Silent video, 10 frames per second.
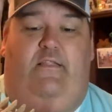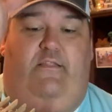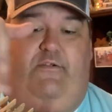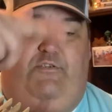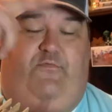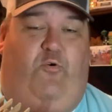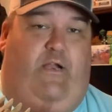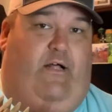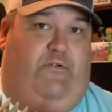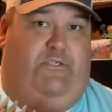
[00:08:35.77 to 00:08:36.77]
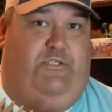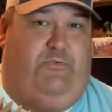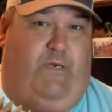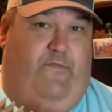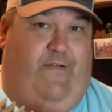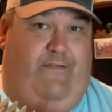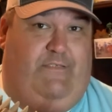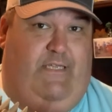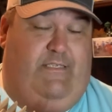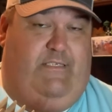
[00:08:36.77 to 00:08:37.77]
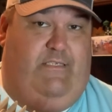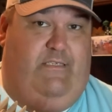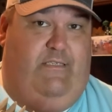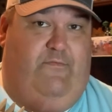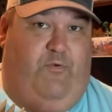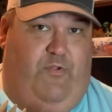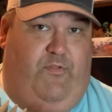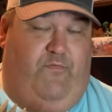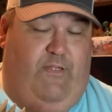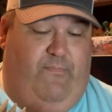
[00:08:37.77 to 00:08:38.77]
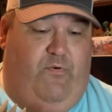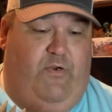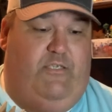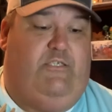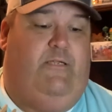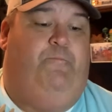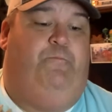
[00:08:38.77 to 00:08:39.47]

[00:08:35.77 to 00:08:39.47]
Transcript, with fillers: There was $4.25 worth of clipboards